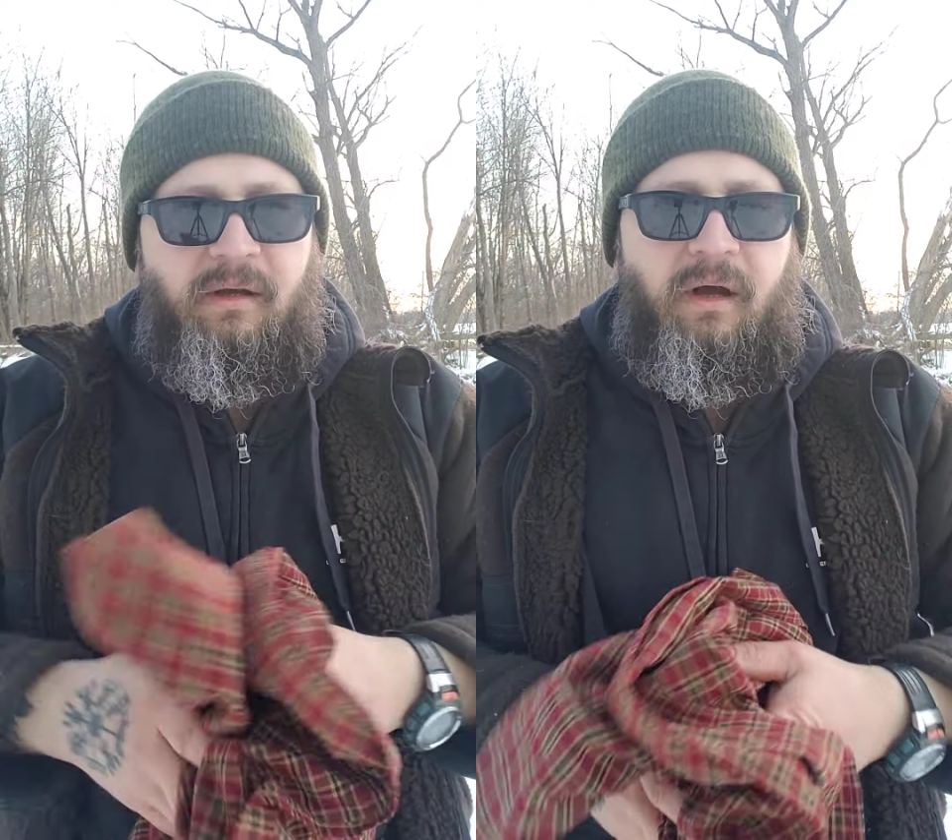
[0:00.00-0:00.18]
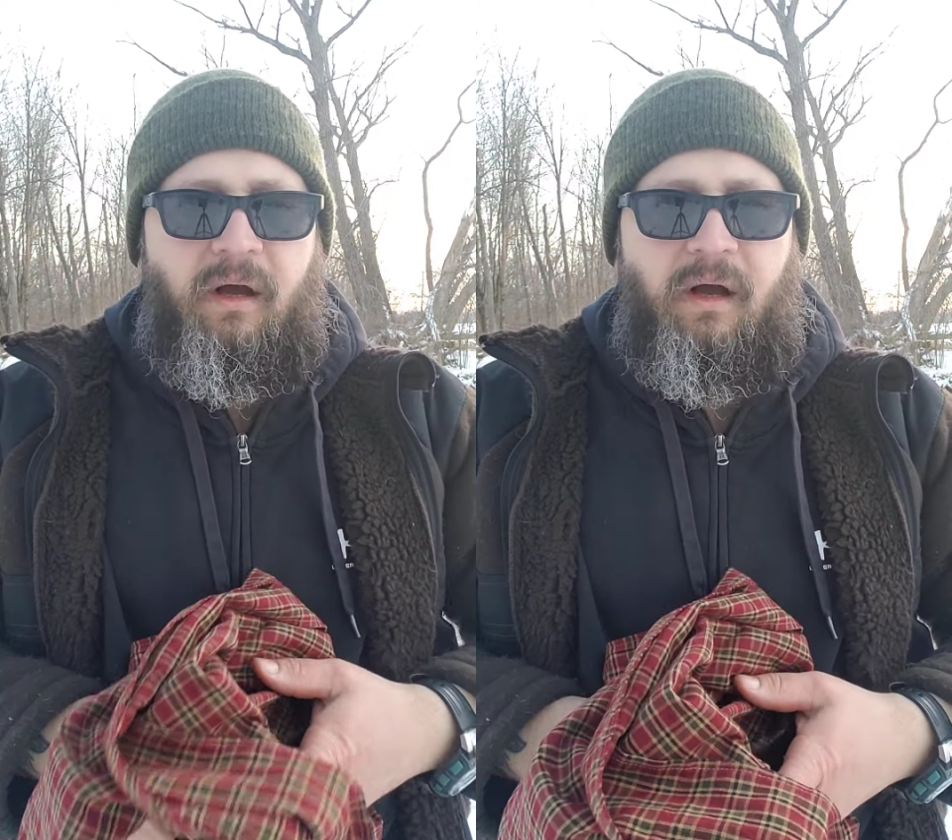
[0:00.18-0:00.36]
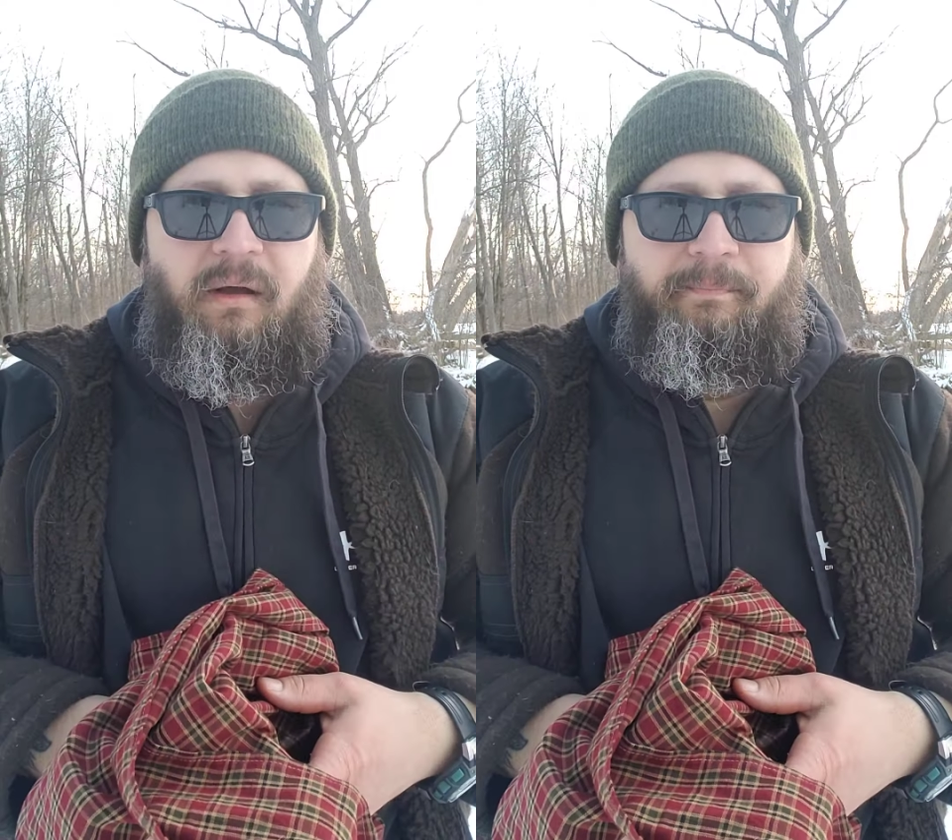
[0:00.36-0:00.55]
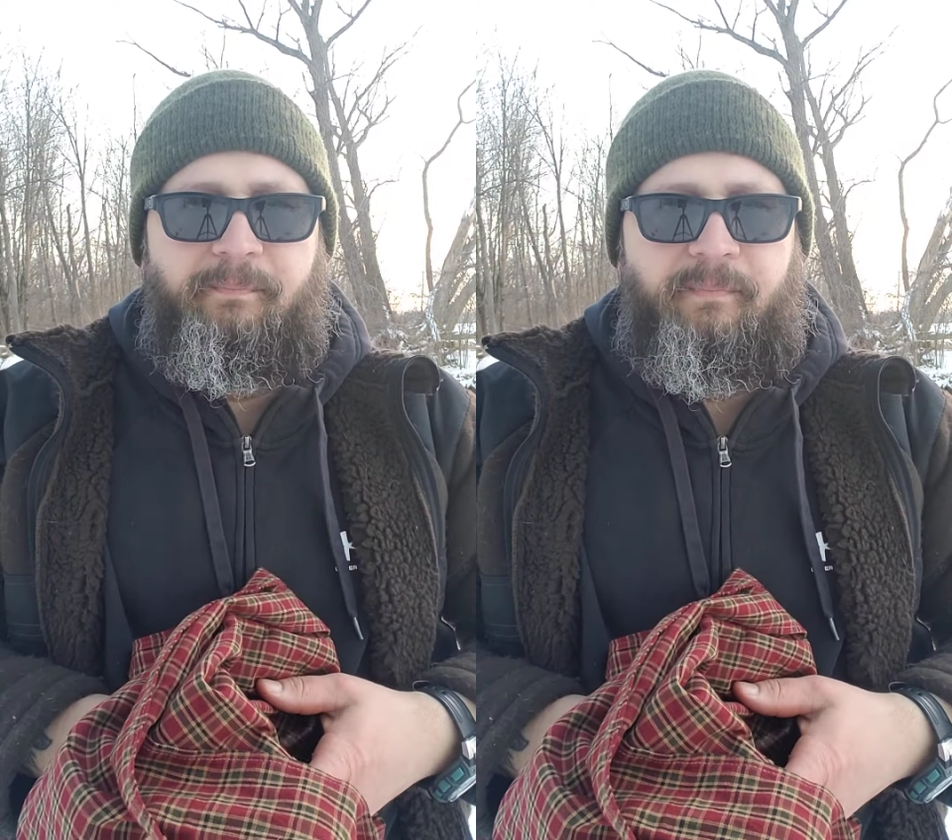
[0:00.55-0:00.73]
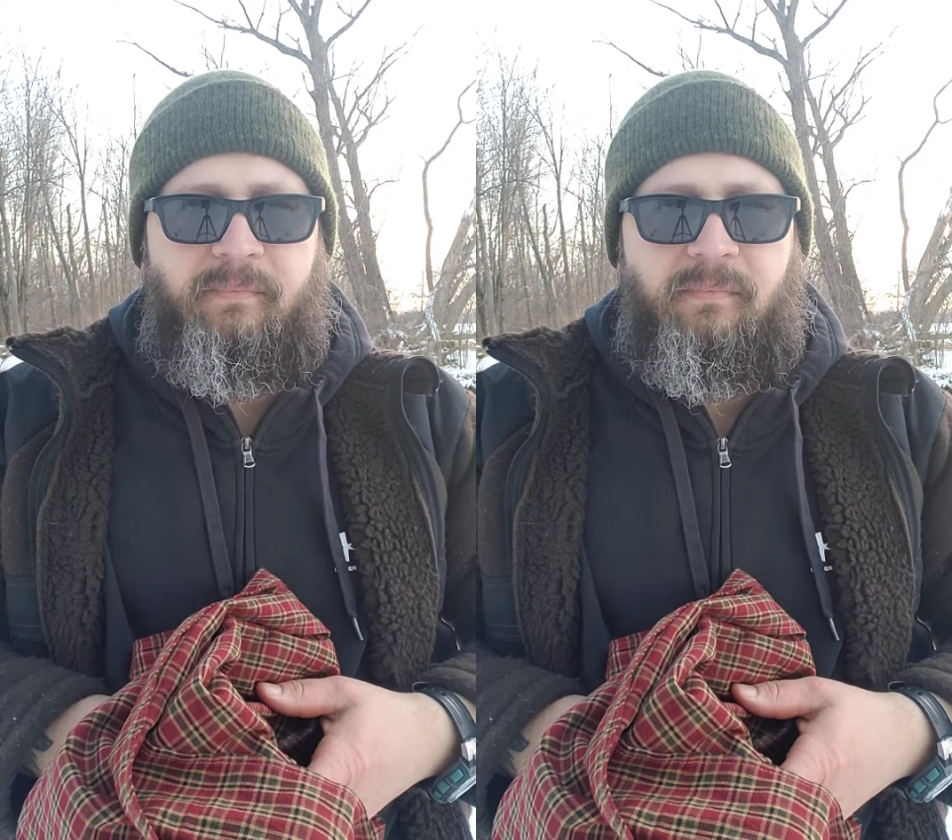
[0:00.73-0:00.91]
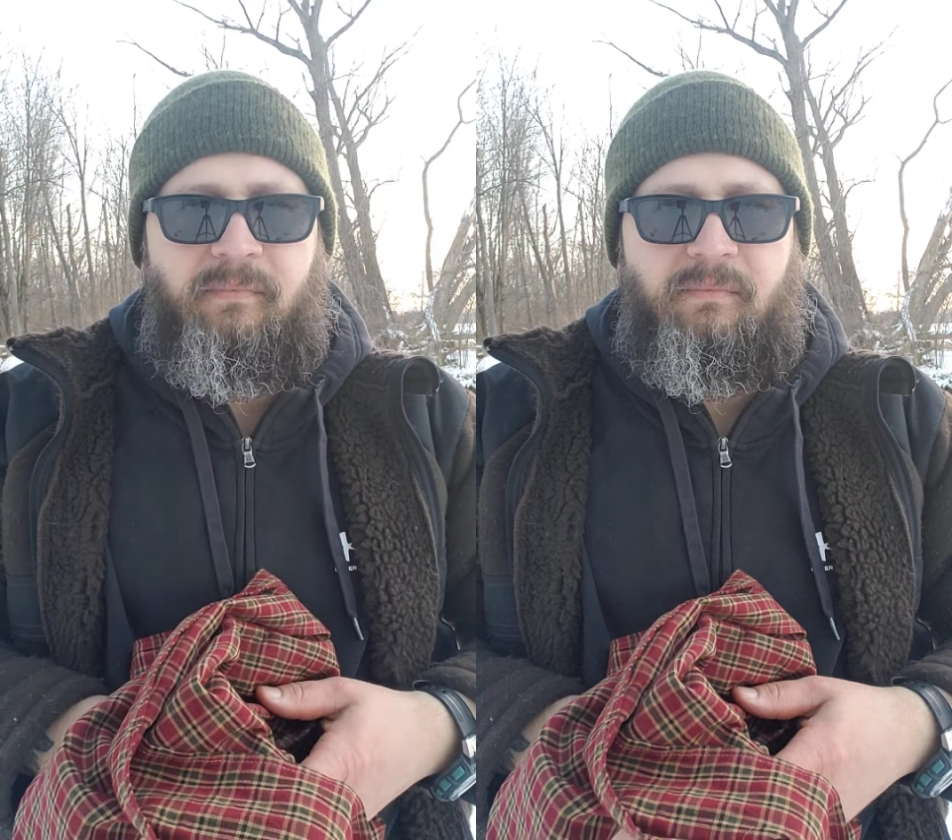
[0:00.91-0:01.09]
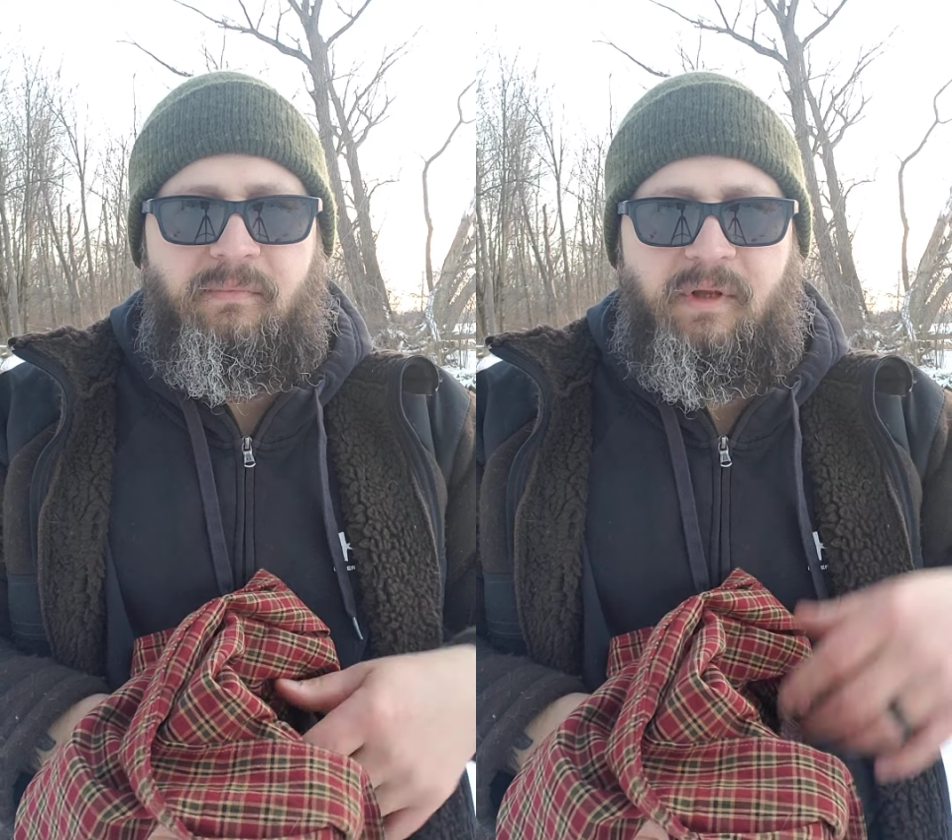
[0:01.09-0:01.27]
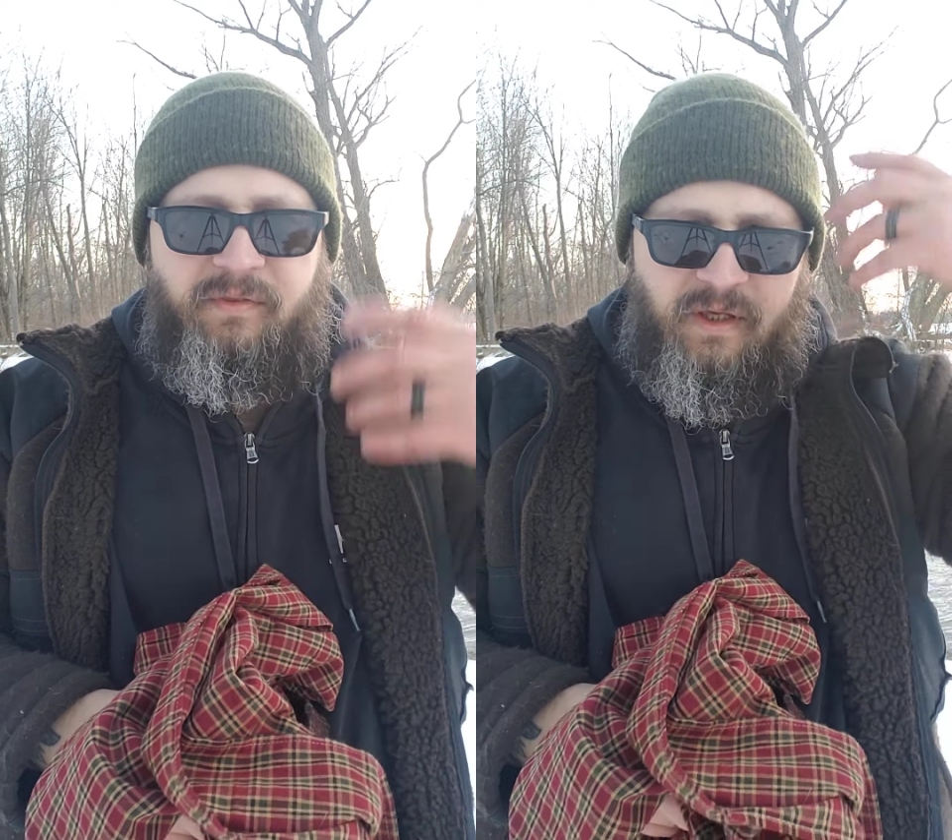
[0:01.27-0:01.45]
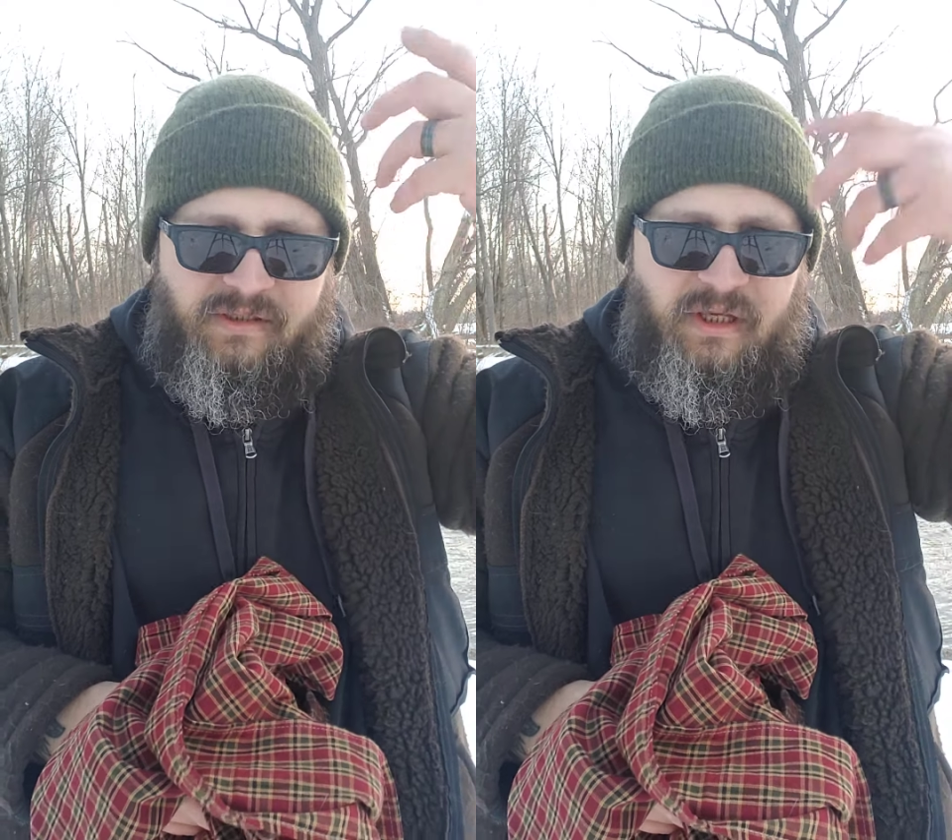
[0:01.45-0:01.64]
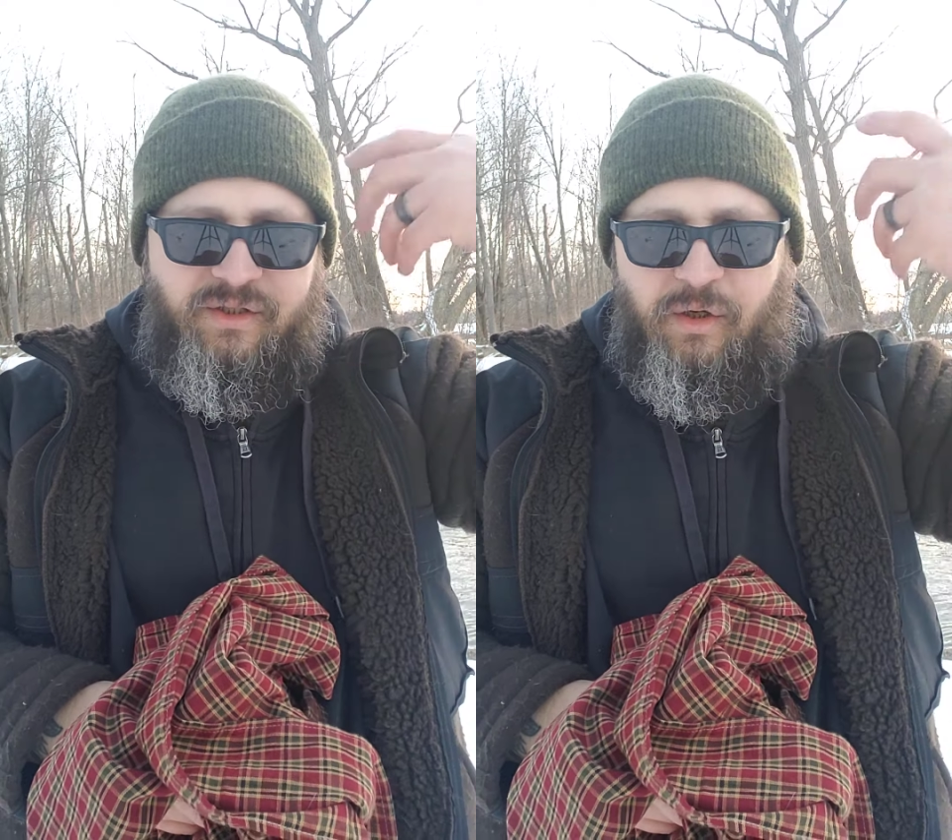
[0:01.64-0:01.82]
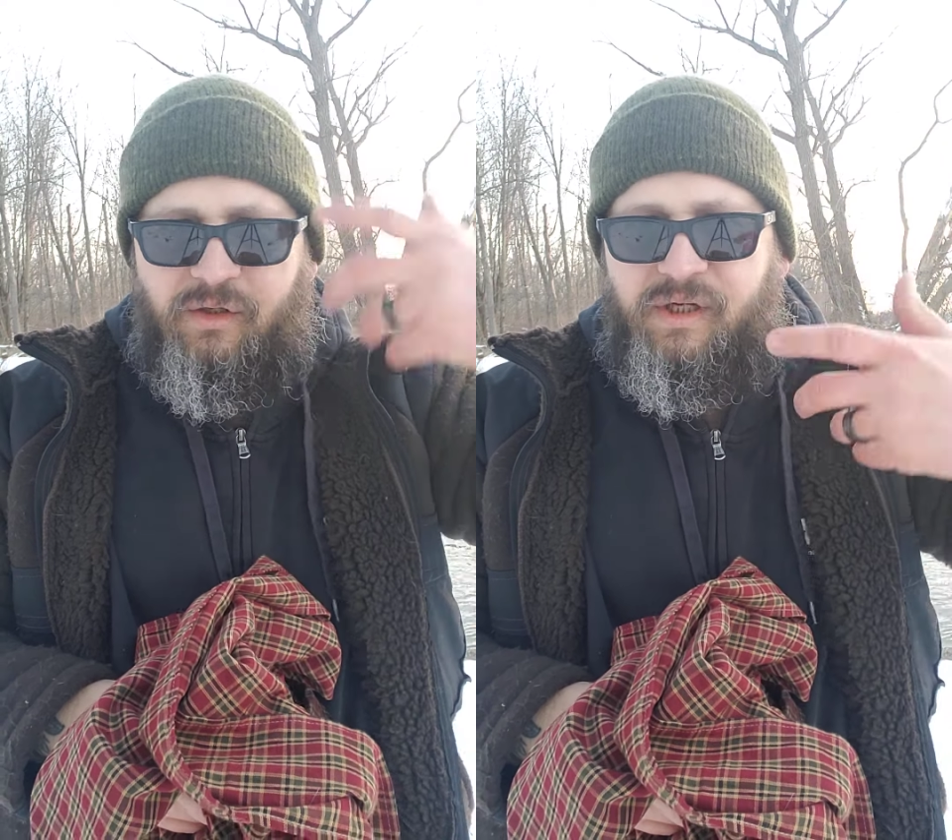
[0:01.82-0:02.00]
the things I
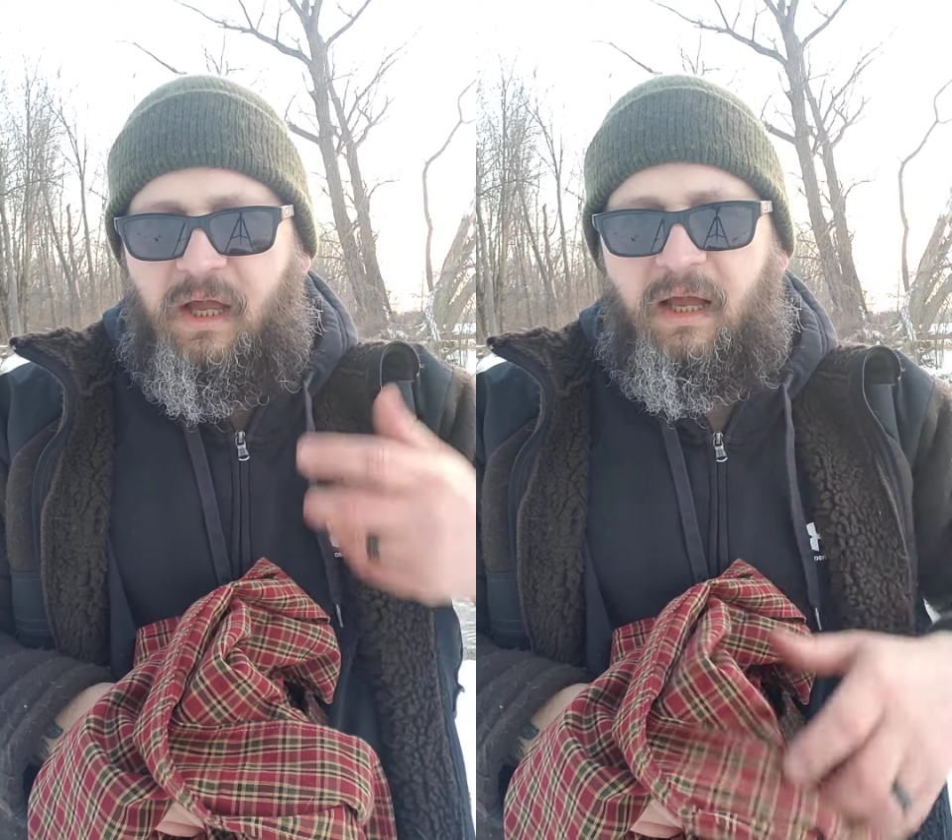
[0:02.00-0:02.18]
showed you,